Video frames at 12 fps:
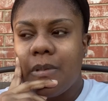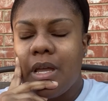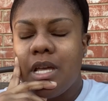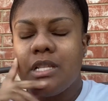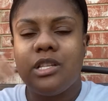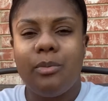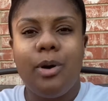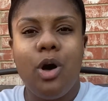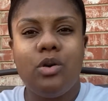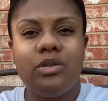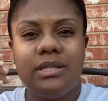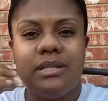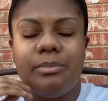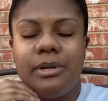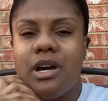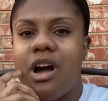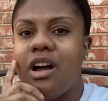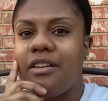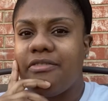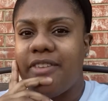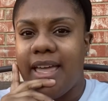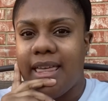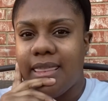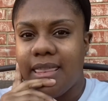supposed to put our
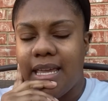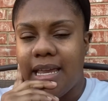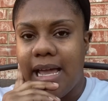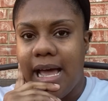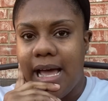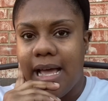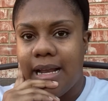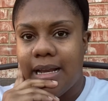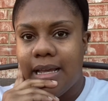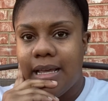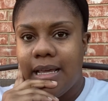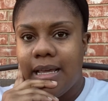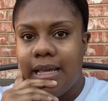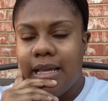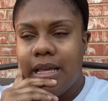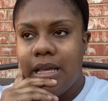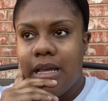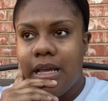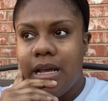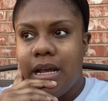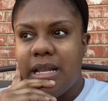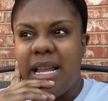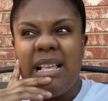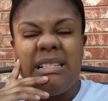faith in God.
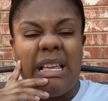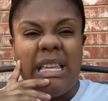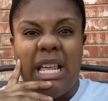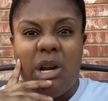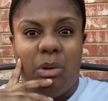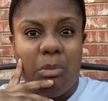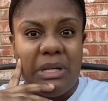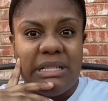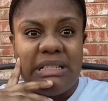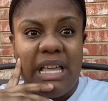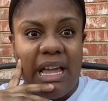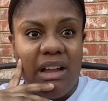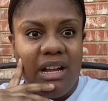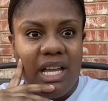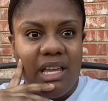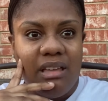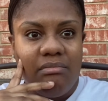Not saying that it won't be scary.